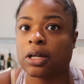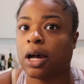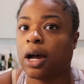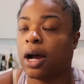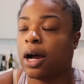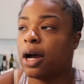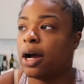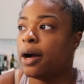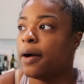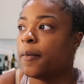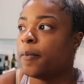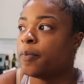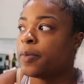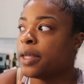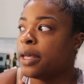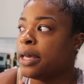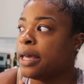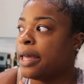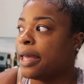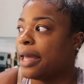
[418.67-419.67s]
Um,
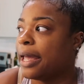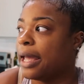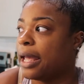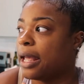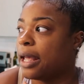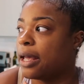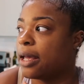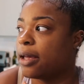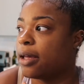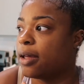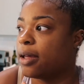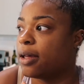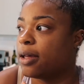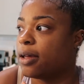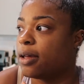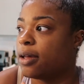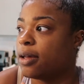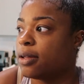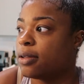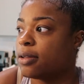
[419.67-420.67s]

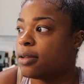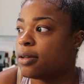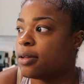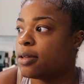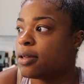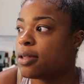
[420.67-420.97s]
and